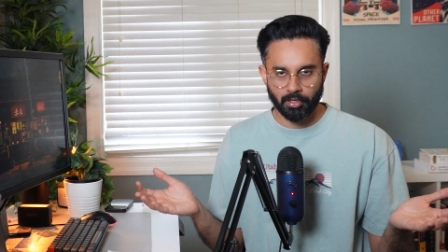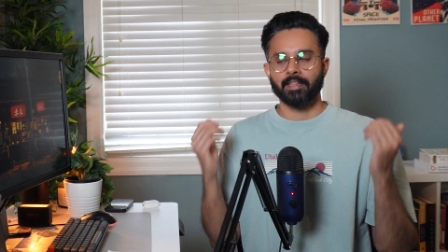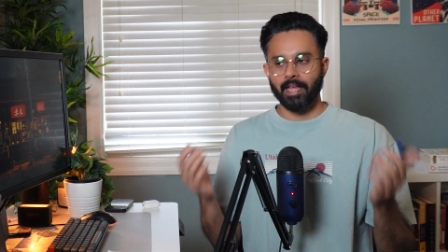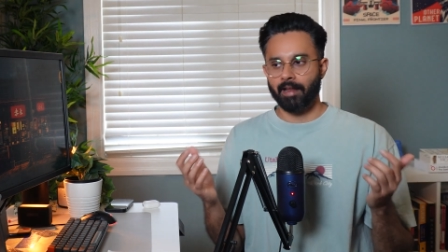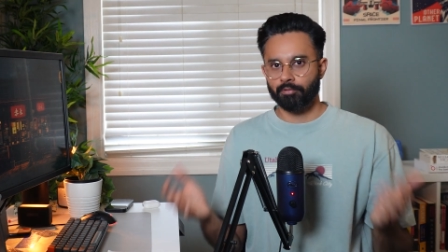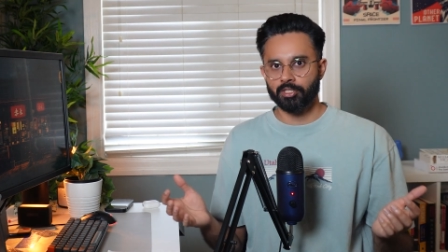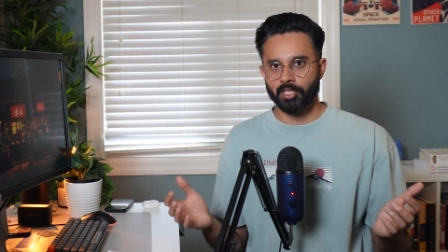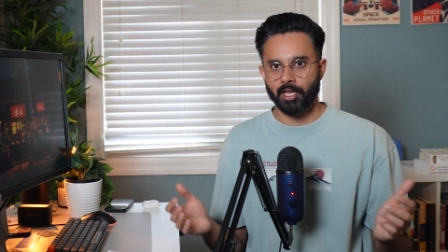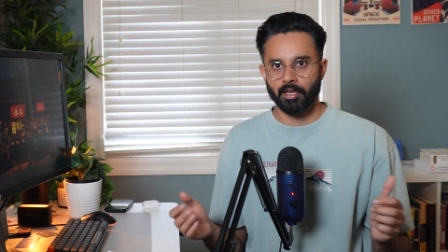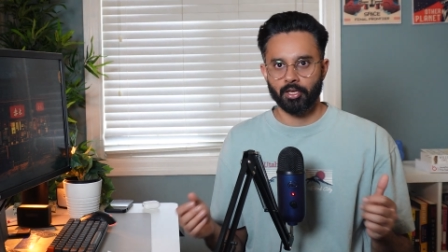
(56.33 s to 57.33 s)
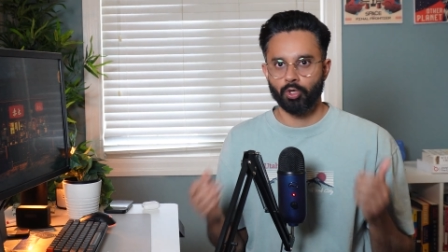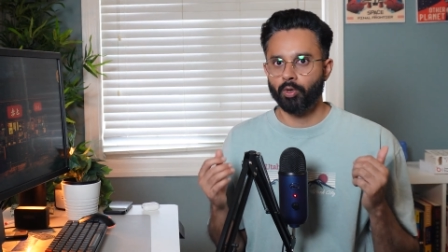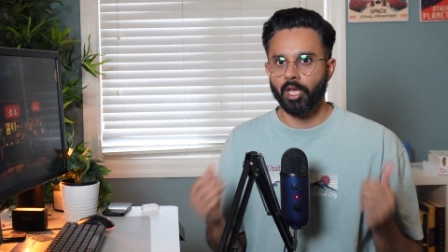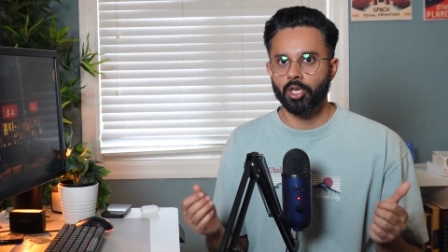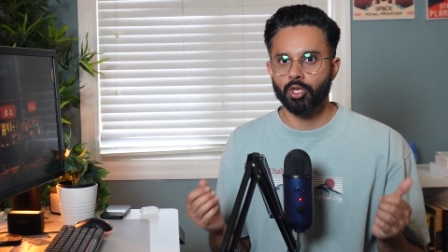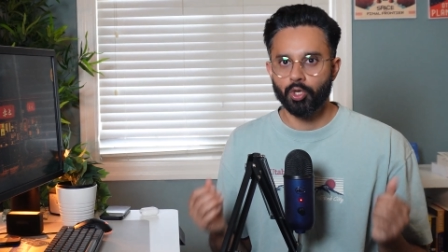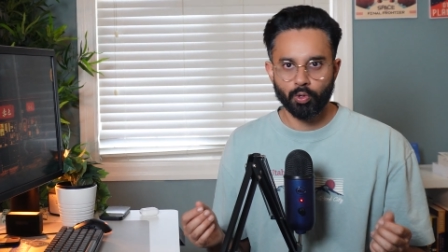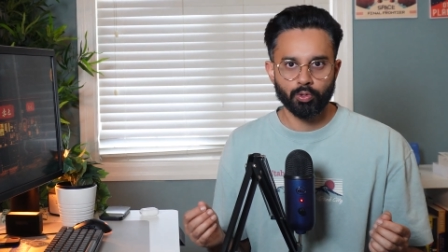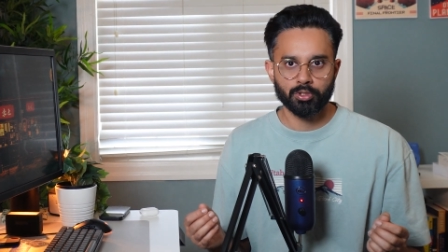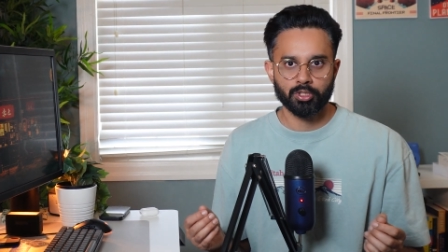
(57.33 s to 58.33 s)
then I would say you can
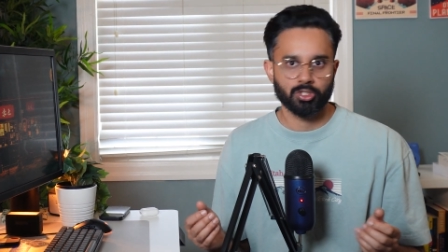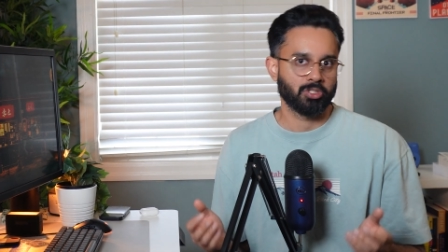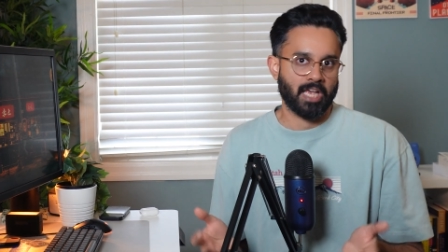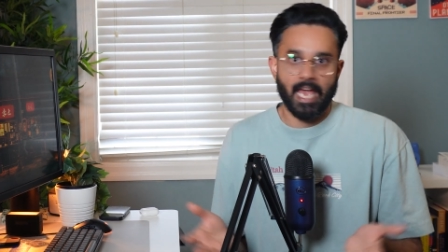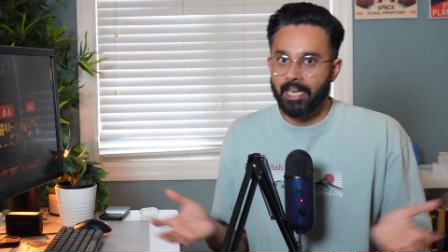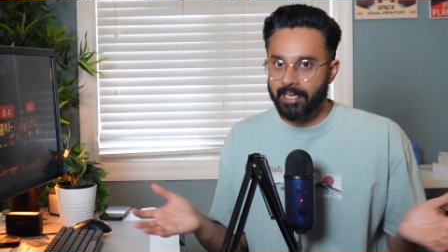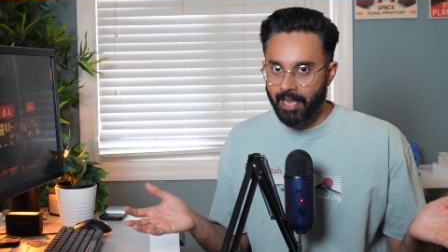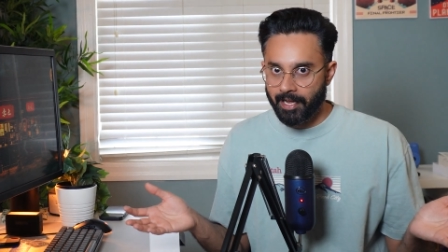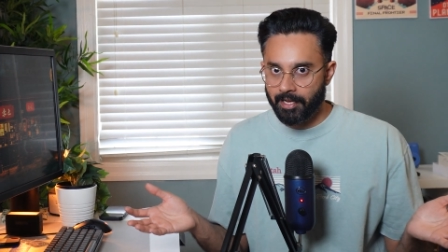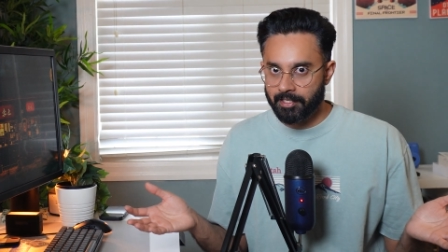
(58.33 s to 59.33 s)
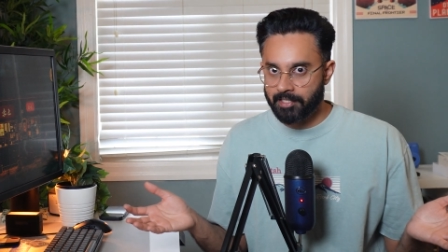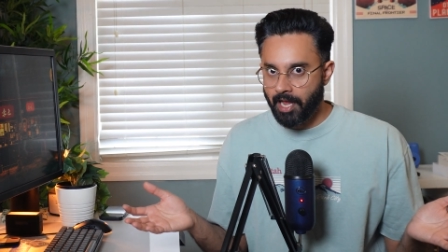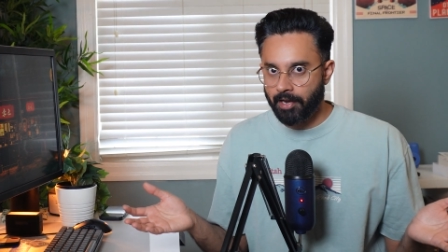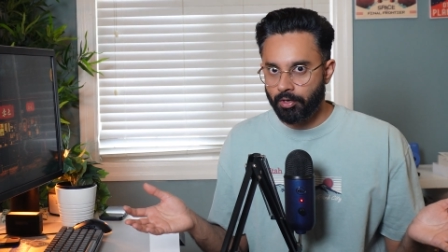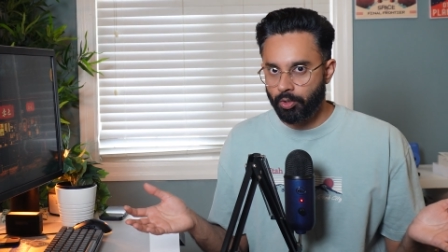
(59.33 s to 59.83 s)
use any tech stack